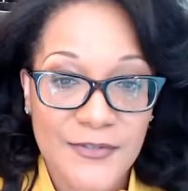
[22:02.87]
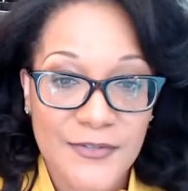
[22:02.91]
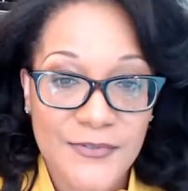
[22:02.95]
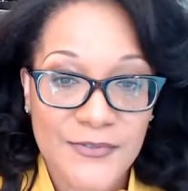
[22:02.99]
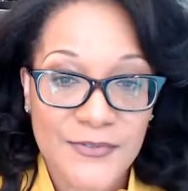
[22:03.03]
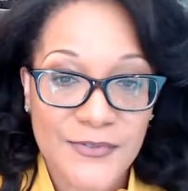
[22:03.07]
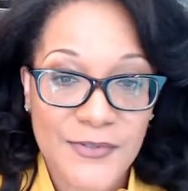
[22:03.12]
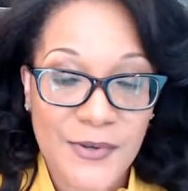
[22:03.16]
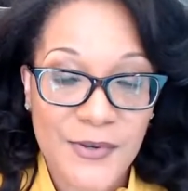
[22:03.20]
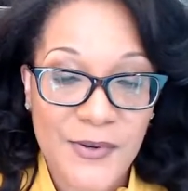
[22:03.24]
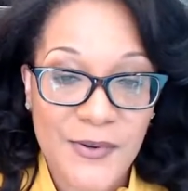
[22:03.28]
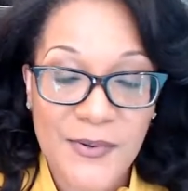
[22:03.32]

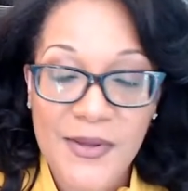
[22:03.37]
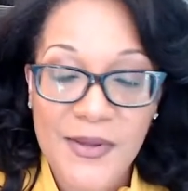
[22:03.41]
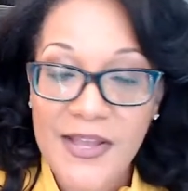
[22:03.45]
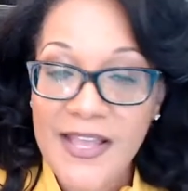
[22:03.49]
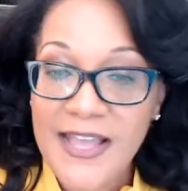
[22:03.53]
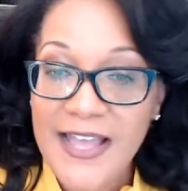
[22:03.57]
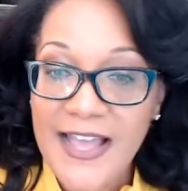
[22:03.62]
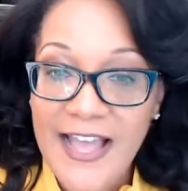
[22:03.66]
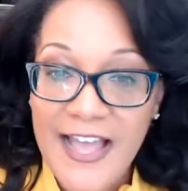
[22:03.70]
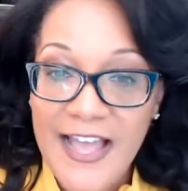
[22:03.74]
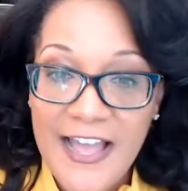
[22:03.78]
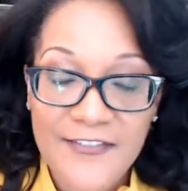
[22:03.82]
So
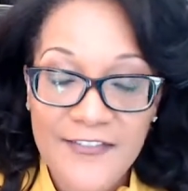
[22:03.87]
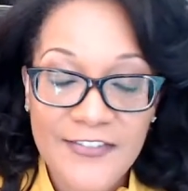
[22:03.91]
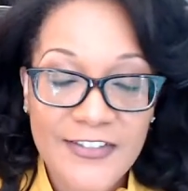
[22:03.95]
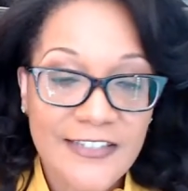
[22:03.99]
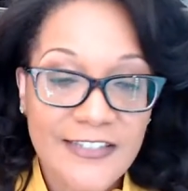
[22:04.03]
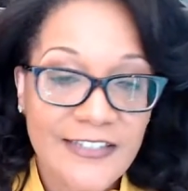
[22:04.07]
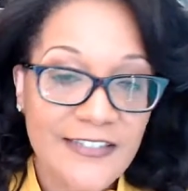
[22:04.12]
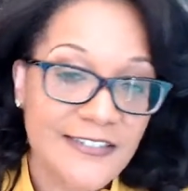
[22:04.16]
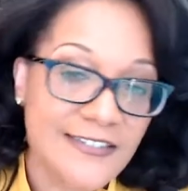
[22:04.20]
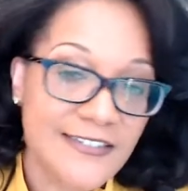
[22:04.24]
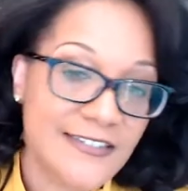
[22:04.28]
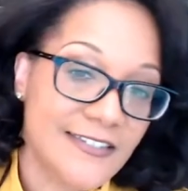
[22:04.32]

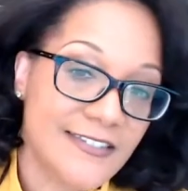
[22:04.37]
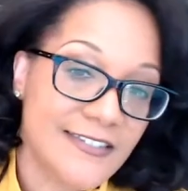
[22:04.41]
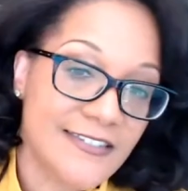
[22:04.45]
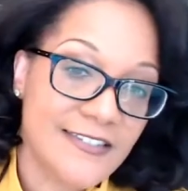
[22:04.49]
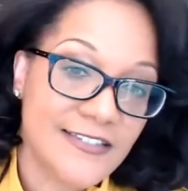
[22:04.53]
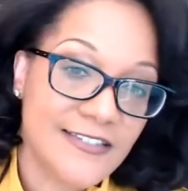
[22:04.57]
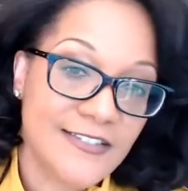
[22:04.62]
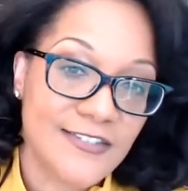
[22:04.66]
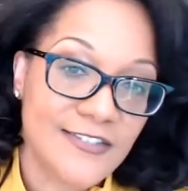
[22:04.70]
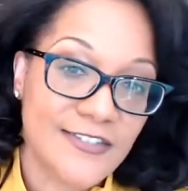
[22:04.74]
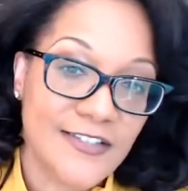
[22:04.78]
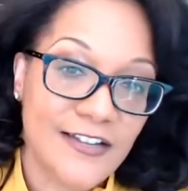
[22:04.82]
having the
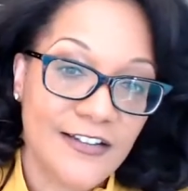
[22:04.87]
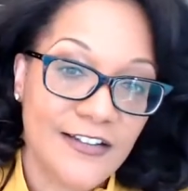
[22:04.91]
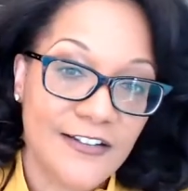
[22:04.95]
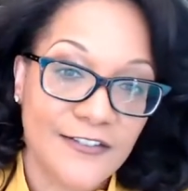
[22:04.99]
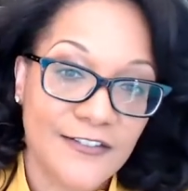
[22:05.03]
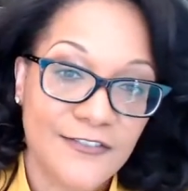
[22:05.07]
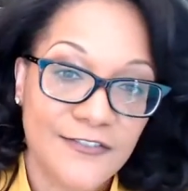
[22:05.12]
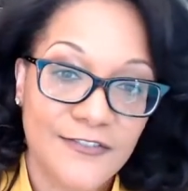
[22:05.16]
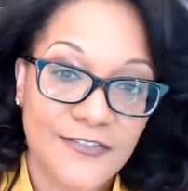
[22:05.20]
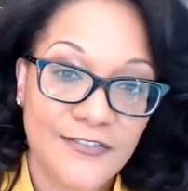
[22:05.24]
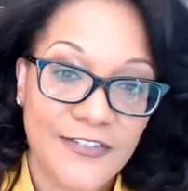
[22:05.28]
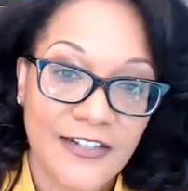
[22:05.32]
assistance
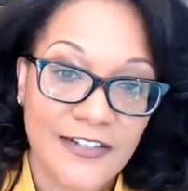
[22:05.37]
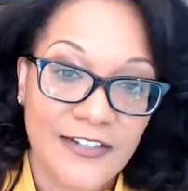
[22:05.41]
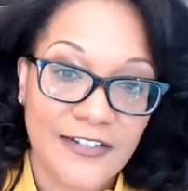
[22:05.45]
of